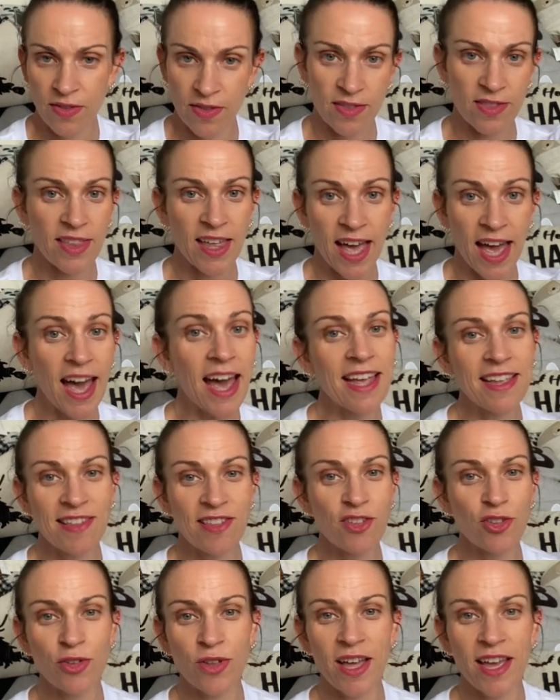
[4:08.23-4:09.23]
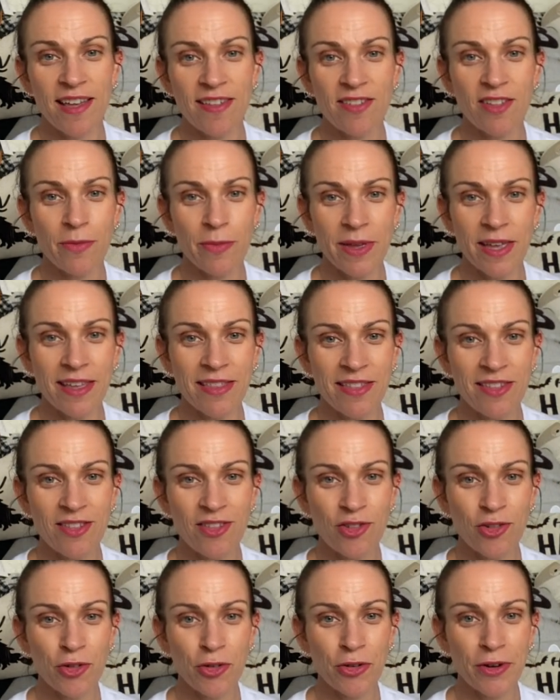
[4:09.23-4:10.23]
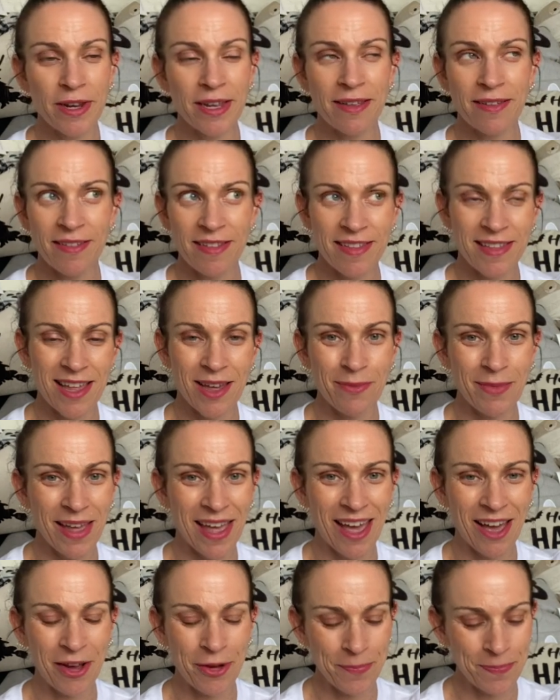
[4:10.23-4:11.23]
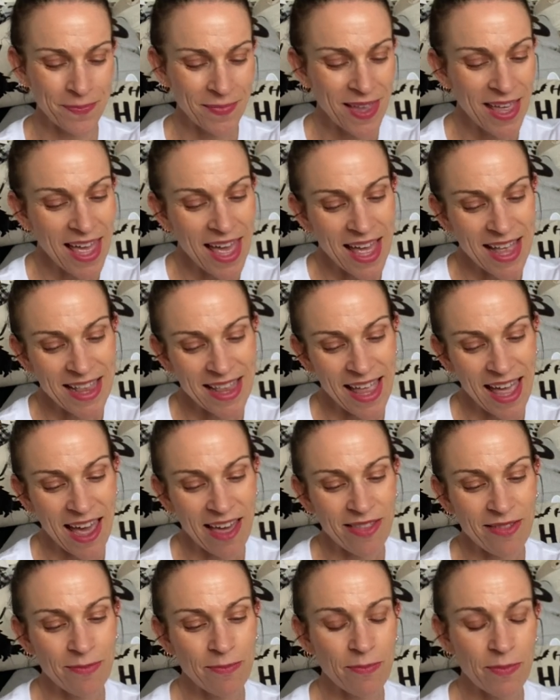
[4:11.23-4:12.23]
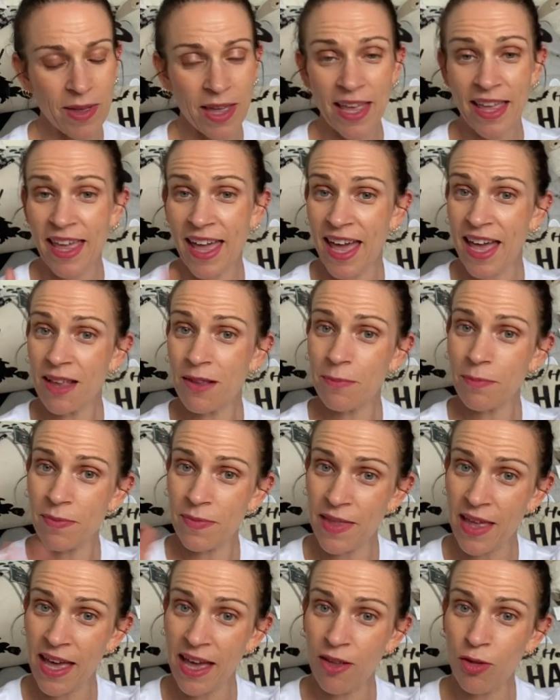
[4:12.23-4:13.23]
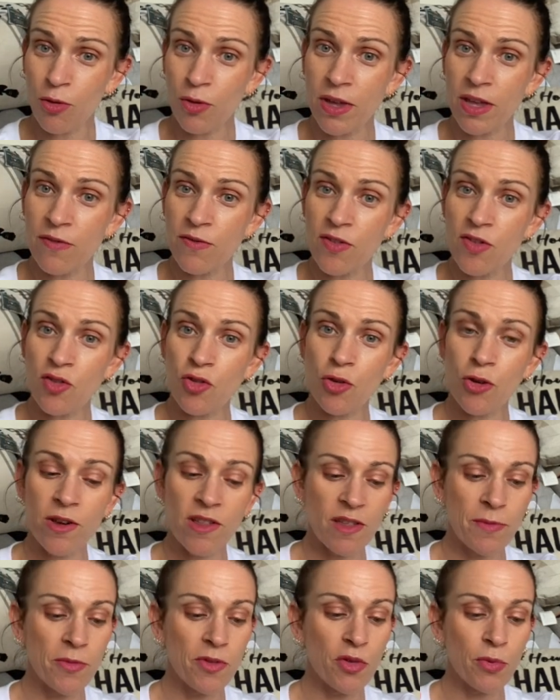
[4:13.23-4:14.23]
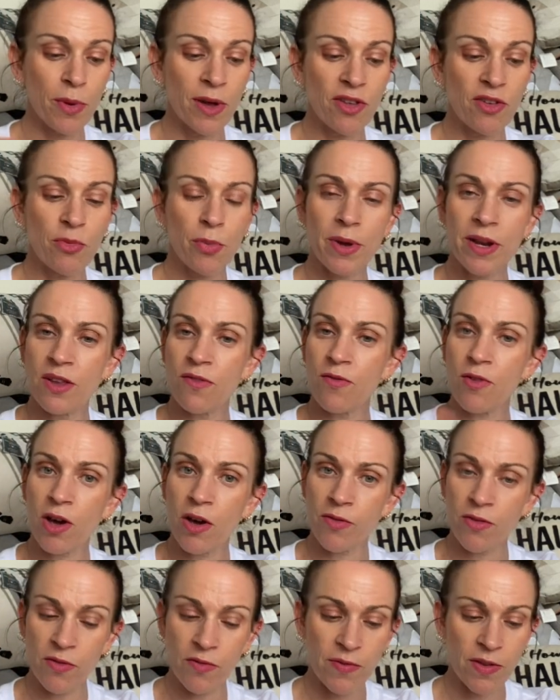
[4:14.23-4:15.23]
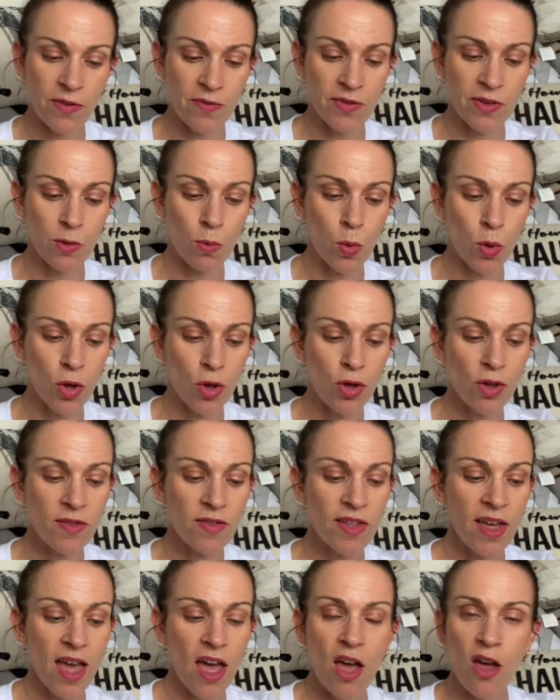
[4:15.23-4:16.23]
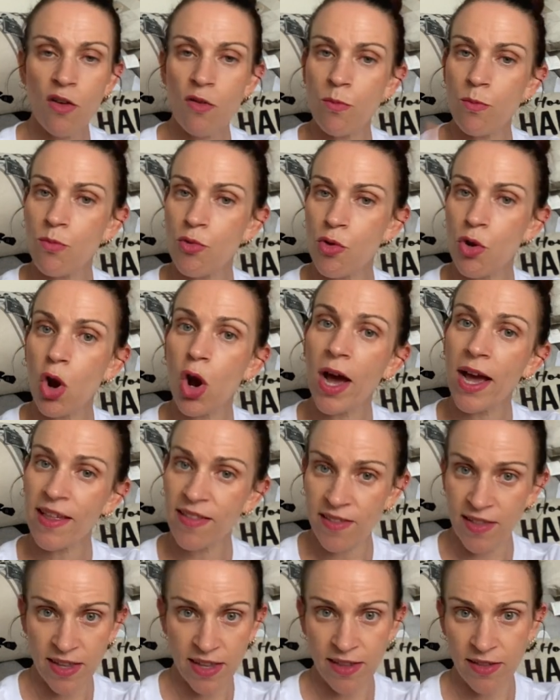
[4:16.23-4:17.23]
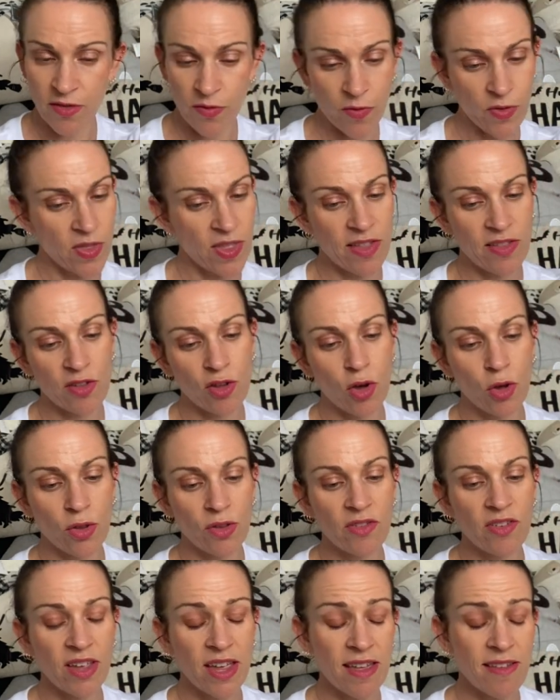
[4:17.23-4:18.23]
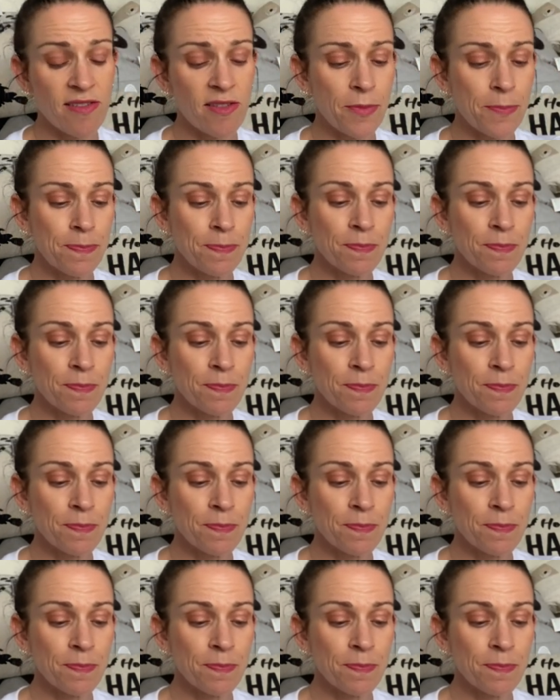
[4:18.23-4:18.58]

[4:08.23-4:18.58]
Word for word: the hat still has to be in the story somehow. Now, again, they are looking for stories of between 25 to 50 words. Prizes for this contest.